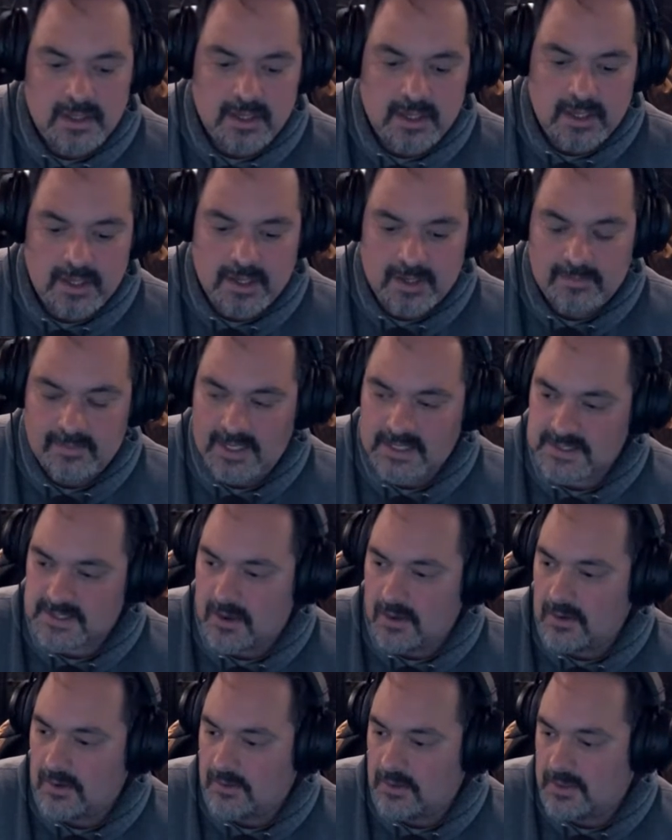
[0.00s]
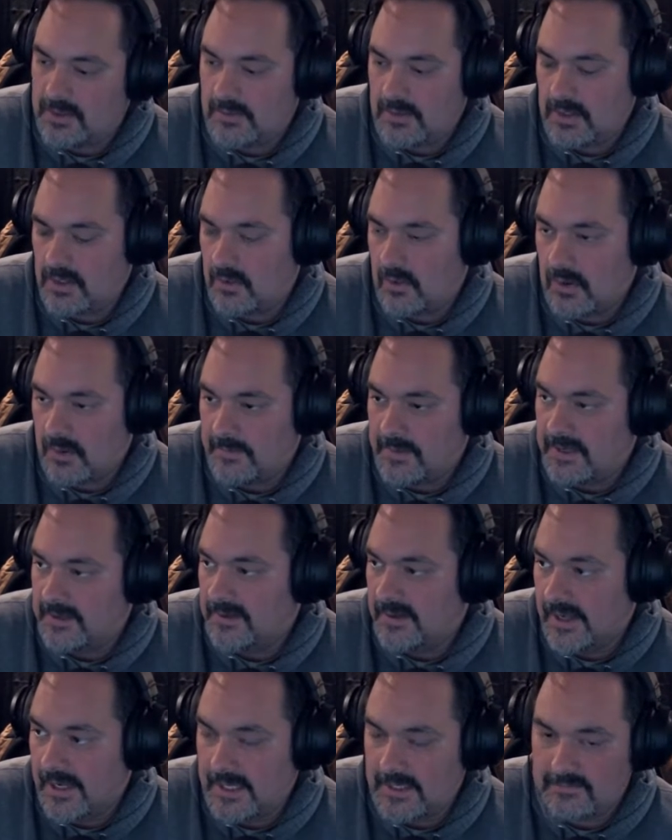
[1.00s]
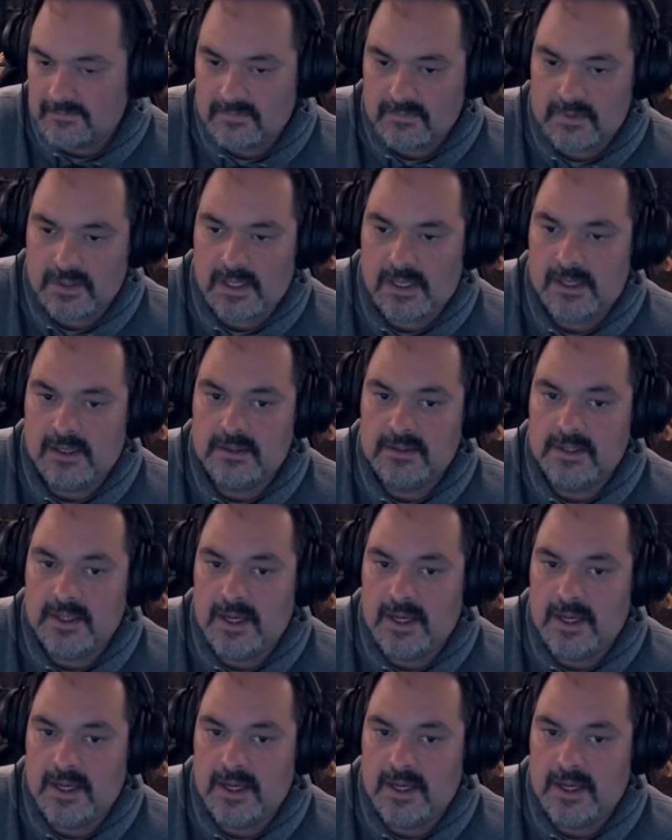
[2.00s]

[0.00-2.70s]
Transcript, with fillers: Um, it's called a, or a pen light and